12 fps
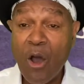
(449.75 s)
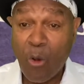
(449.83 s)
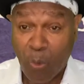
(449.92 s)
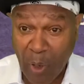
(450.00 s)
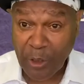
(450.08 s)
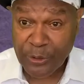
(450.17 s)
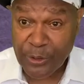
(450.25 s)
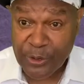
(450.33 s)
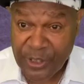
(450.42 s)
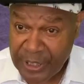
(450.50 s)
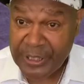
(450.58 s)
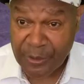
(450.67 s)
Walter
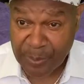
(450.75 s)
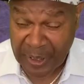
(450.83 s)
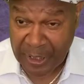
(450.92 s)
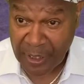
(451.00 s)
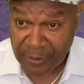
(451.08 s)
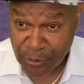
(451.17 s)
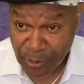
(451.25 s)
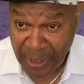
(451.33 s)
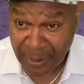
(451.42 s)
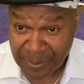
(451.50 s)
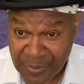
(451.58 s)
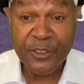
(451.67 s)
Cheeseman on
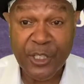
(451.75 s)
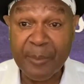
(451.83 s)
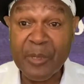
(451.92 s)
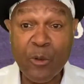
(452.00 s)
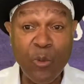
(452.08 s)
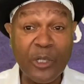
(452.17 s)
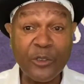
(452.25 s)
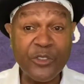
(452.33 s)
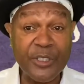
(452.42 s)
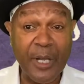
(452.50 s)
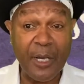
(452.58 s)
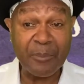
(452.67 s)
drums, Jimmy
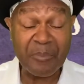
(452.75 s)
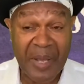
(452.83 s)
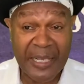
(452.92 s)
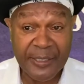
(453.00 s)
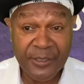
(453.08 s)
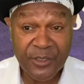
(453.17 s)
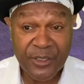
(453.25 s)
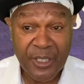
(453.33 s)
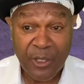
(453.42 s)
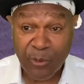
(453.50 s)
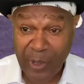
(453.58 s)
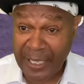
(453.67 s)
Wilson on bass,
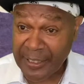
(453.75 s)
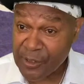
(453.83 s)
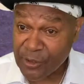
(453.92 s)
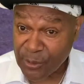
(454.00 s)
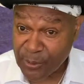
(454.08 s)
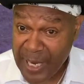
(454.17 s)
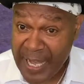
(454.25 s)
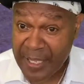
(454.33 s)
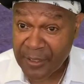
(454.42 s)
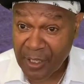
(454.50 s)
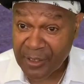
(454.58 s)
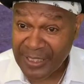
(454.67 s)
Rocky
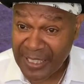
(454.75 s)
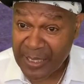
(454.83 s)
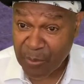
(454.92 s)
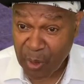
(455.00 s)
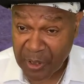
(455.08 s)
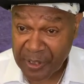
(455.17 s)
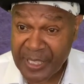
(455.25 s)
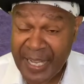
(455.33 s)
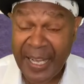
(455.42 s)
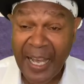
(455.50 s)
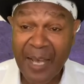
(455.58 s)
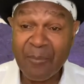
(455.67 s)
Saran on keyboard,
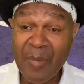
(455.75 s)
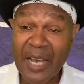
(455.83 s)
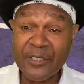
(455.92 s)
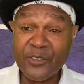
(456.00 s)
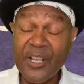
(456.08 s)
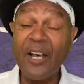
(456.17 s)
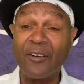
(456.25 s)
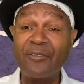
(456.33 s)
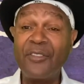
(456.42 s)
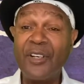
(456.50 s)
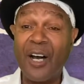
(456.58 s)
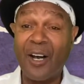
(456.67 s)
and myself
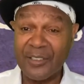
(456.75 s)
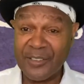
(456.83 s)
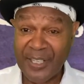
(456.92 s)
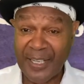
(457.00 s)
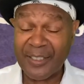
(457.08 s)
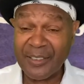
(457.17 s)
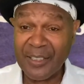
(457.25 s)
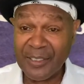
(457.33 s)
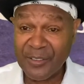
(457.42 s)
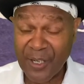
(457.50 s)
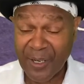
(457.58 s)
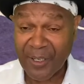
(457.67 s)
on second
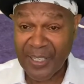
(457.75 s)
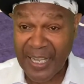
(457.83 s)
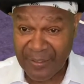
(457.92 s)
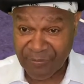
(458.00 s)
guitar and